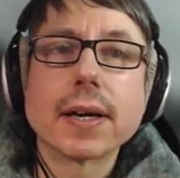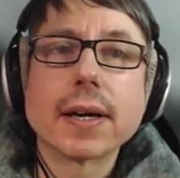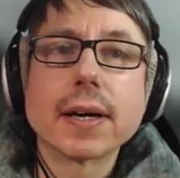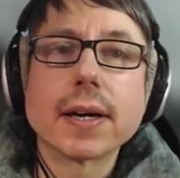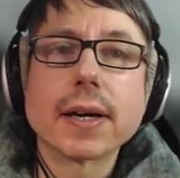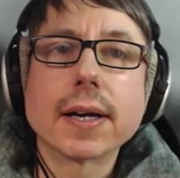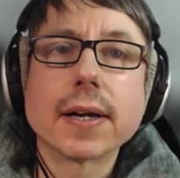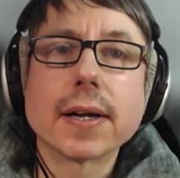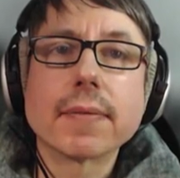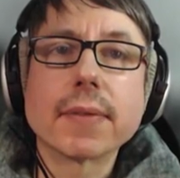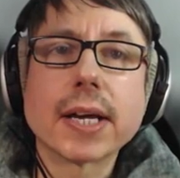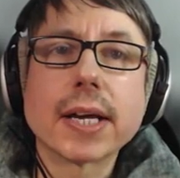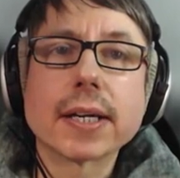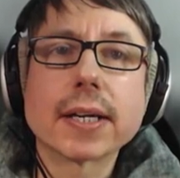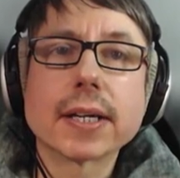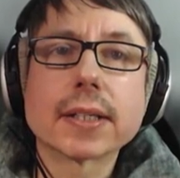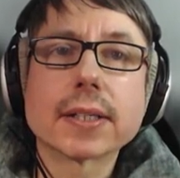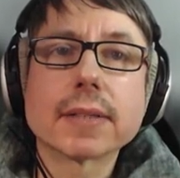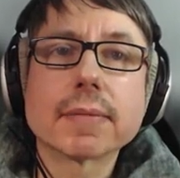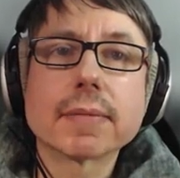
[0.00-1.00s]

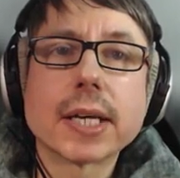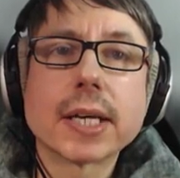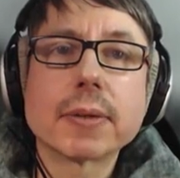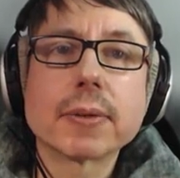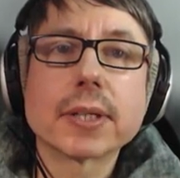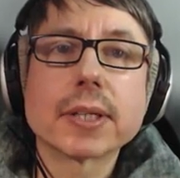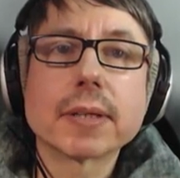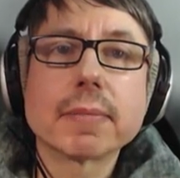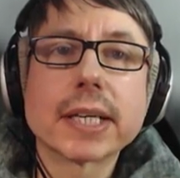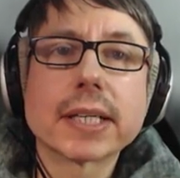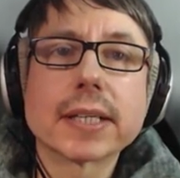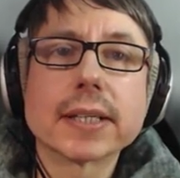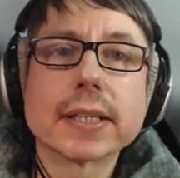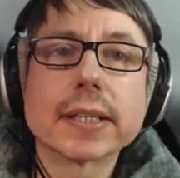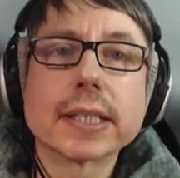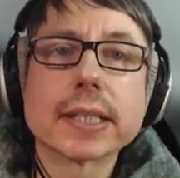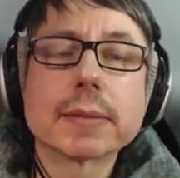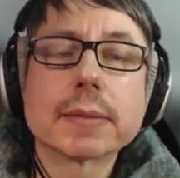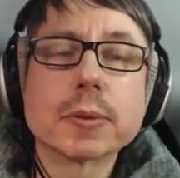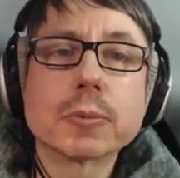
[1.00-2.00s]
And we can make
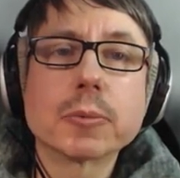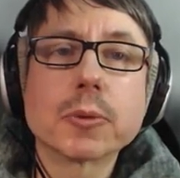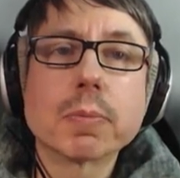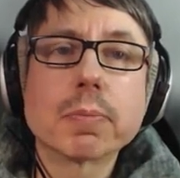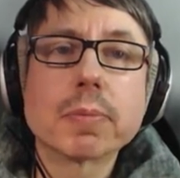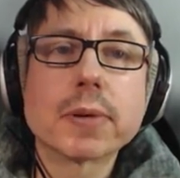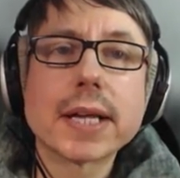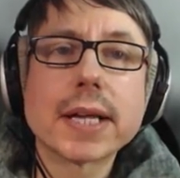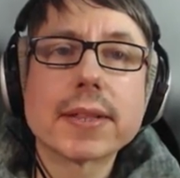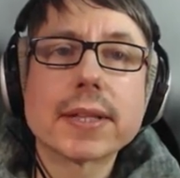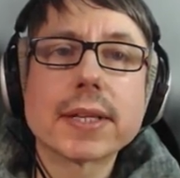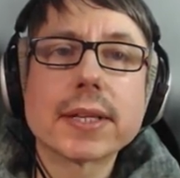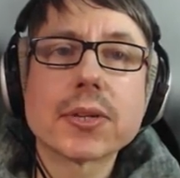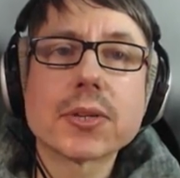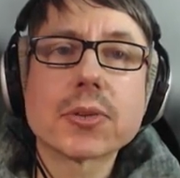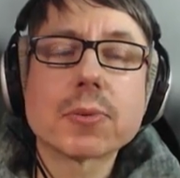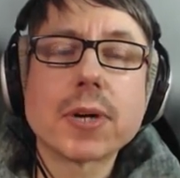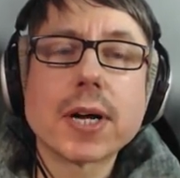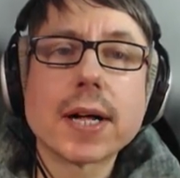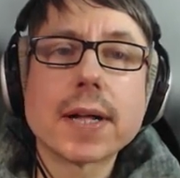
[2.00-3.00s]
it a little bit more
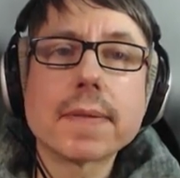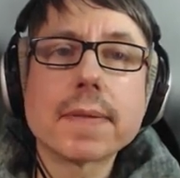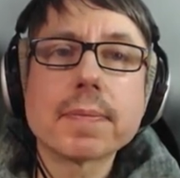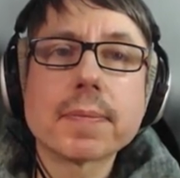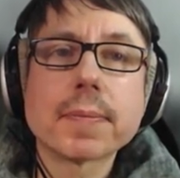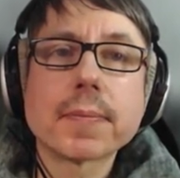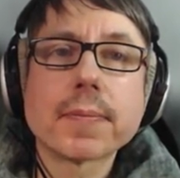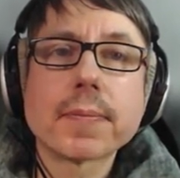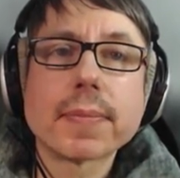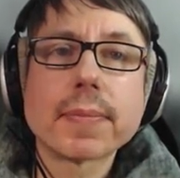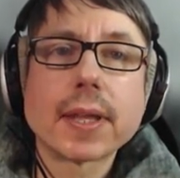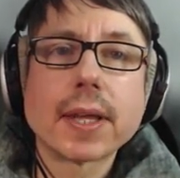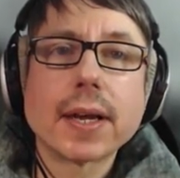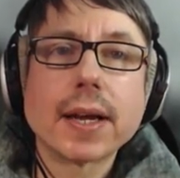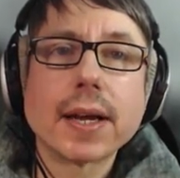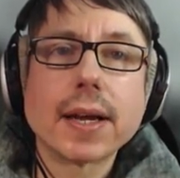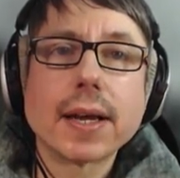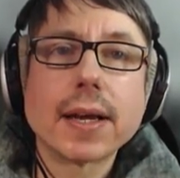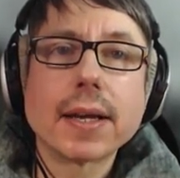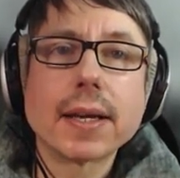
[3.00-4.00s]
breathy as well,
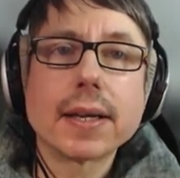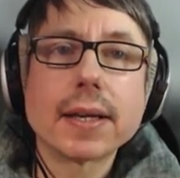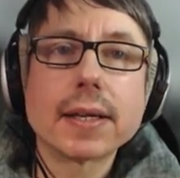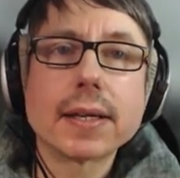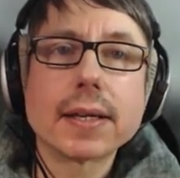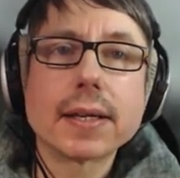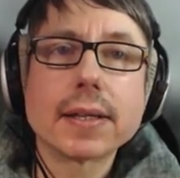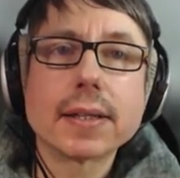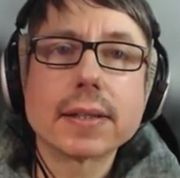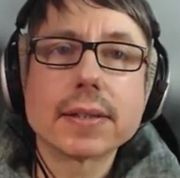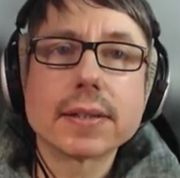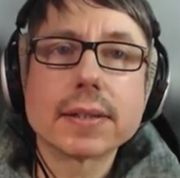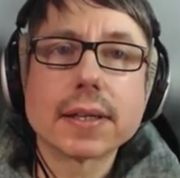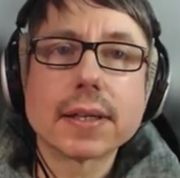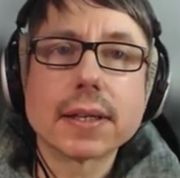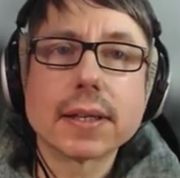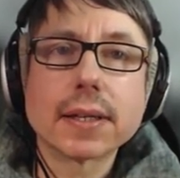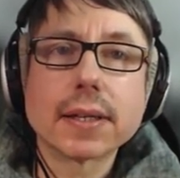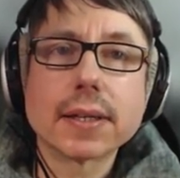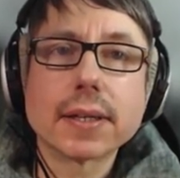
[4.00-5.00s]

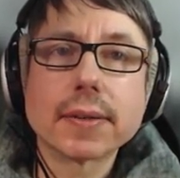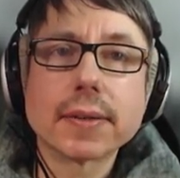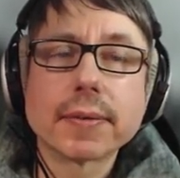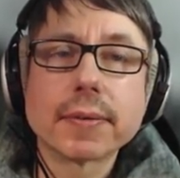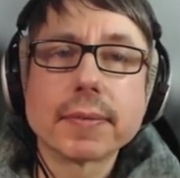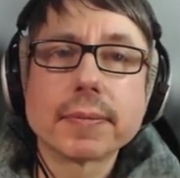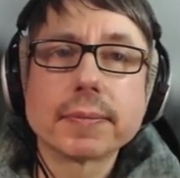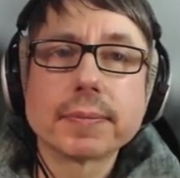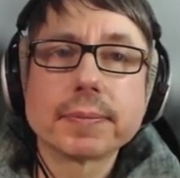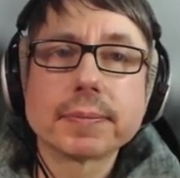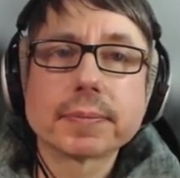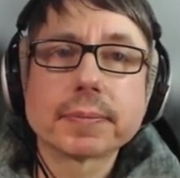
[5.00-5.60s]
and